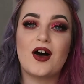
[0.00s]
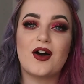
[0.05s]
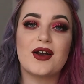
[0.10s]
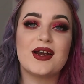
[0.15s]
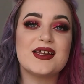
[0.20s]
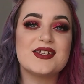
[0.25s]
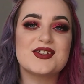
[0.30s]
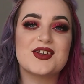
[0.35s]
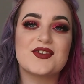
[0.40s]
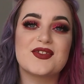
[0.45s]

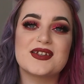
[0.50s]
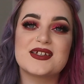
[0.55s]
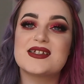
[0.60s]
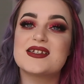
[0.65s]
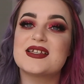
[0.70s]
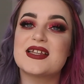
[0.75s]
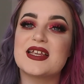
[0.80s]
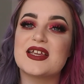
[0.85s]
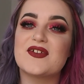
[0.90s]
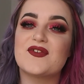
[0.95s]
Alright, so this is
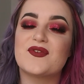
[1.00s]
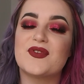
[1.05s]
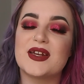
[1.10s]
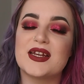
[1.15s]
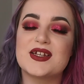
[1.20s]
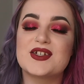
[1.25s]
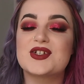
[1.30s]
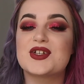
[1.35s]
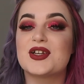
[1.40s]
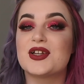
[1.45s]
the
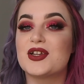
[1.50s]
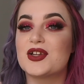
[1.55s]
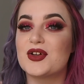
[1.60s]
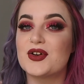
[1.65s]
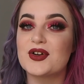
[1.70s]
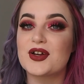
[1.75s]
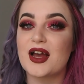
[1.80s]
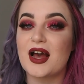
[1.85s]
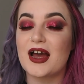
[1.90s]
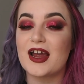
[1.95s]
finished
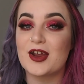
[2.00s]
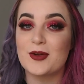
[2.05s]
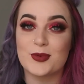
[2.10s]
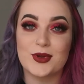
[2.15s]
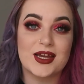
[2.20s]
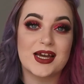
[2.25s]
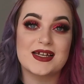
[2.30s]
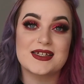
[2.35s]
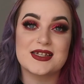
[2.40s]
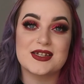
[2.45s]
look. I hope you
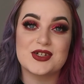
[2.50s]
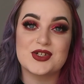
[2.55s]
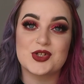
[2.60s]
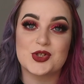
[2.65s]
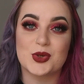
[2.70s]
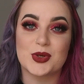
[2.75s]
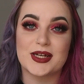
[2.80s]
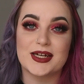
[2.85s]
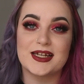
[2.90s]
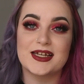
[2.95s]
guys
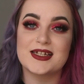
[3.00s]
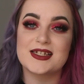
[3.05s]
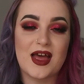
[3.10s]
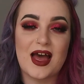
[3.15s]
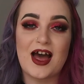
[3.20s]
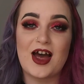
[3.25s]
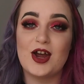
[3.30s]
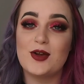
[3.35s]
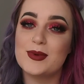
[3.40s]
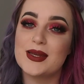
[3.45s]
enjoyed it.
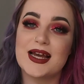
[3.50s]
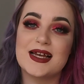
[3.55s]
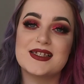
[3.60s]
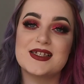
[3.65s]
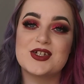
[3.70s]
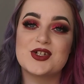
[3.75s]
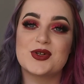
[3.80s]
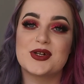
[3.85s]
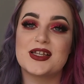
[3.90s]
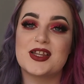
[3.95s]
I hope you guys
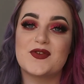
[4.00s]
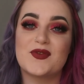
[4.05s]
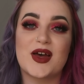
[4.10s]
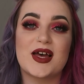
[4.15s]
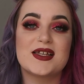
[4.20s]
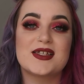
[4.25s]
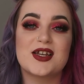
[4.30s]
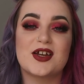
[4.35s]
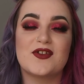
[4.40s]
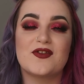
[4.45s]
enjoyed the
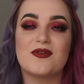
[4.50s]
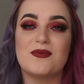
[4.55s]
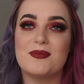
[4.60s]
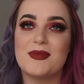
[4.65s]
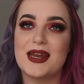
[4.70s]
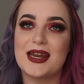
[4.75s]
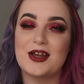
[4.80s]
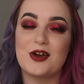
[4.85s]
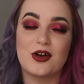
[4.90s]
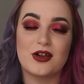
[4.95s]
first of
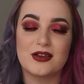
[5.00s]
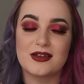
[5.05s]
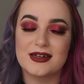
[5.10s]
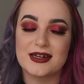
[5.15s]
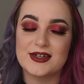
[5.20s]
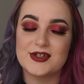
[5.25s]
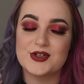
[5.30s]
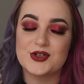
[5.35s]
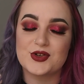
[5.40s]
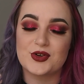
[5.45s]
many
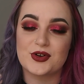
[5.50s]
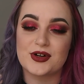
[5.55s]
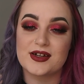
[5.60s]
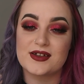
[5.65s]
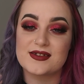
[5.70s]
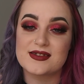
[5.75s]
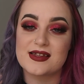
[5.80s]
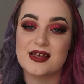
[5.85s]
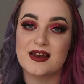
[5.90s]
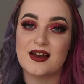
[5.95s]
holiday
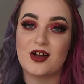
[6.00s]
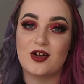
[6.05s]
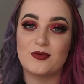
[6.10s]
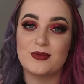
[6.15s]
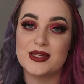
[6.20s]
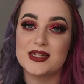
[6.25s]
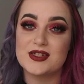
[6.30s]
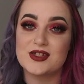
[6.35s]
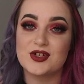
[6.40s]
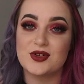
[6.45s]
tutorials that I'll
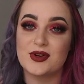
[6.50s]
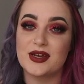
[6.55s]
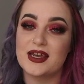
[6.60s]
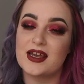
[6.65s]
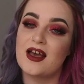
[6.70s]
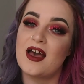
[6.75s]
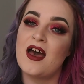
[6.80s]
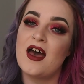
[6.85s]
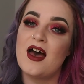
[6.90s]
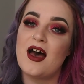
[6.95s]
be
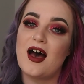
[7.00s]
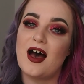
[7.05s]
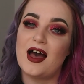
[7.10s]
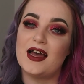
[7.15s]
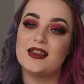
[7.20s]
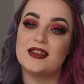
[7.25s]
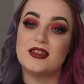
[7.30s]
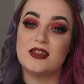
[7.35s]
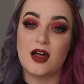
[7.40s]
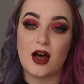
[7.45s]
doing. I
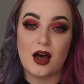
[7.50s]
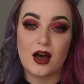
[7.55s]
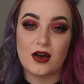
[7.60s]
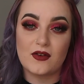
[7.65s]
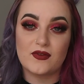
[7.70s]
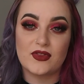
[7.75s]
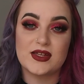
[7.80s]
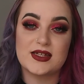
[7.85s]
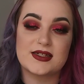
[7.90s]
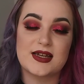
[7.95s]

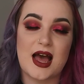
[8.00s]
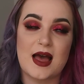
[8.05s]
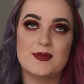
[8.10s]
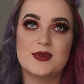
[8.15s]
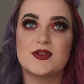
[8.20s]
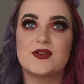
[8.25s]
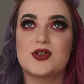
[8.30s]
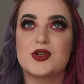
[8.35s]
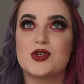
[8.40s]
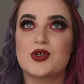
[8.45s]
love these types
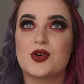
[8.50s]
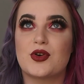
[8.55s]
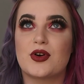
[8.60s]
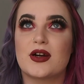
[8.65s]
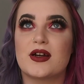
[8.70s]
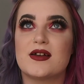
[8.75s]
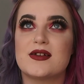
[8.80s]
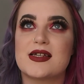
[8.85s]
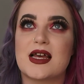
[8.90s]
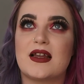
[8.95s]
of tutorials.